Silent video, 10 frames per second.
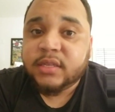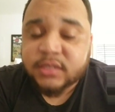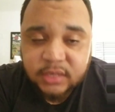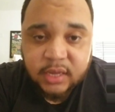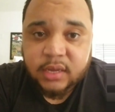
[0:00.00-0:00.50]

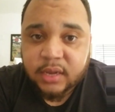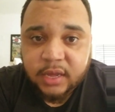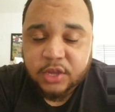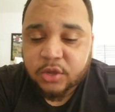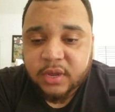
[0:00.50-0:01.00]

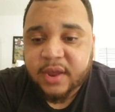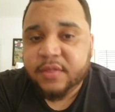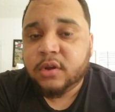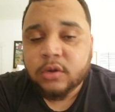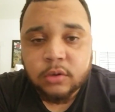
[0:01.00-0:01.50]
you can have
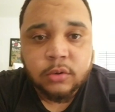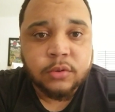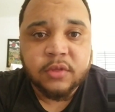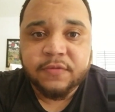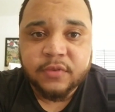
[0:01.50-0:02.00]
the
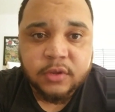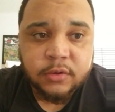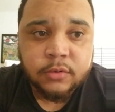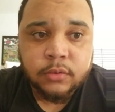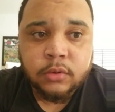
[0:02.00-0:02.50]
cold, the
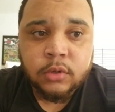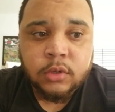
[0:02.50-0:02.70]
flu,